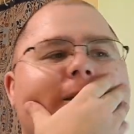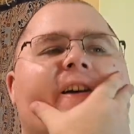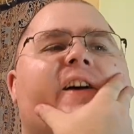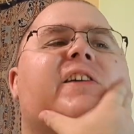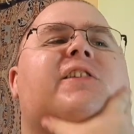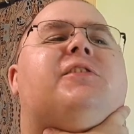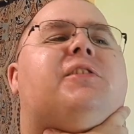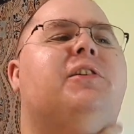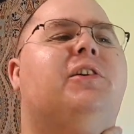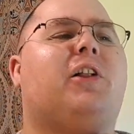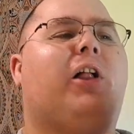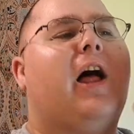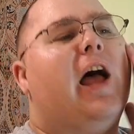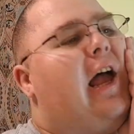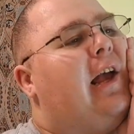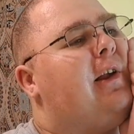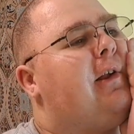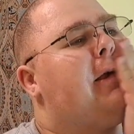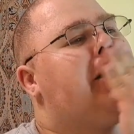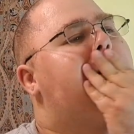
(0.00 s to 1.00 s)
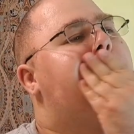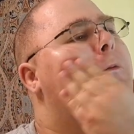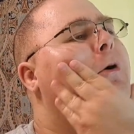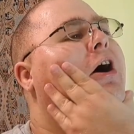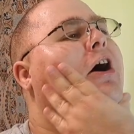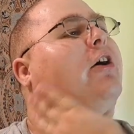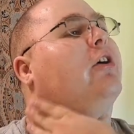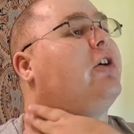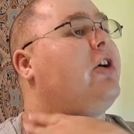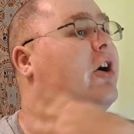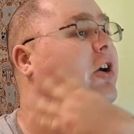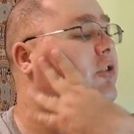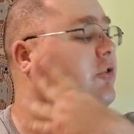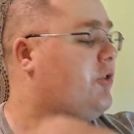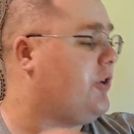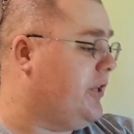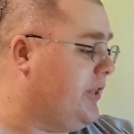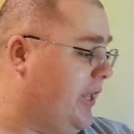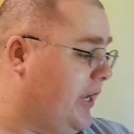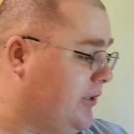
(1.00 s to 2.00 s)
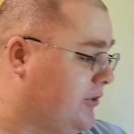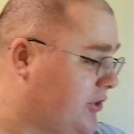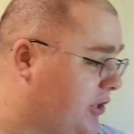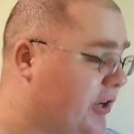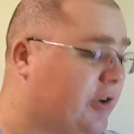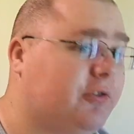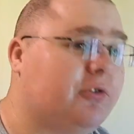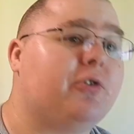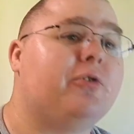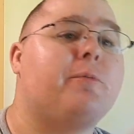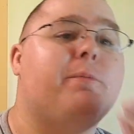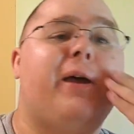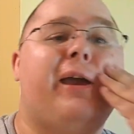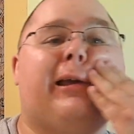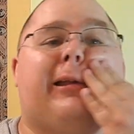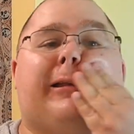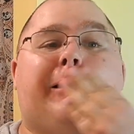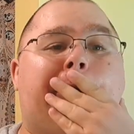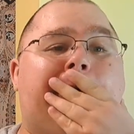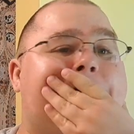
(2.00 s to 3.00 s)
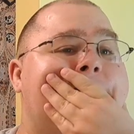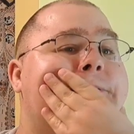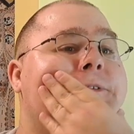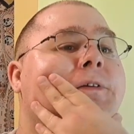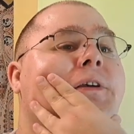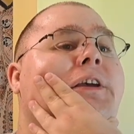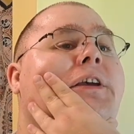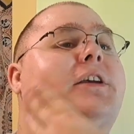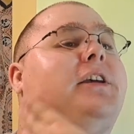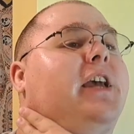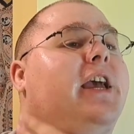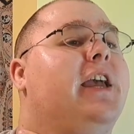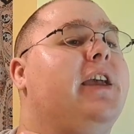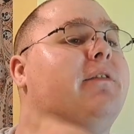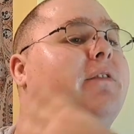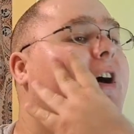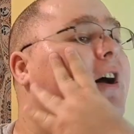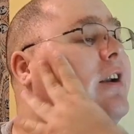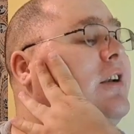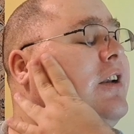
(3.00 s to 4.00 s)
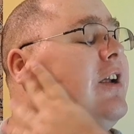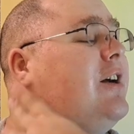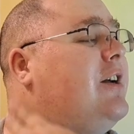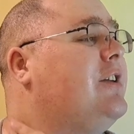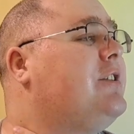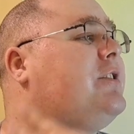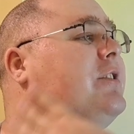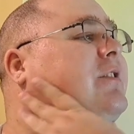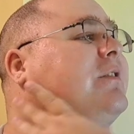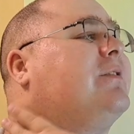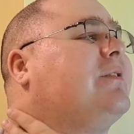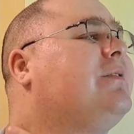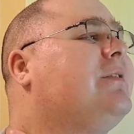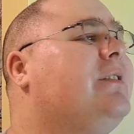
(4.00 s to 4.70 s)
nice classic Wild Country, and they still do make this. Avon does.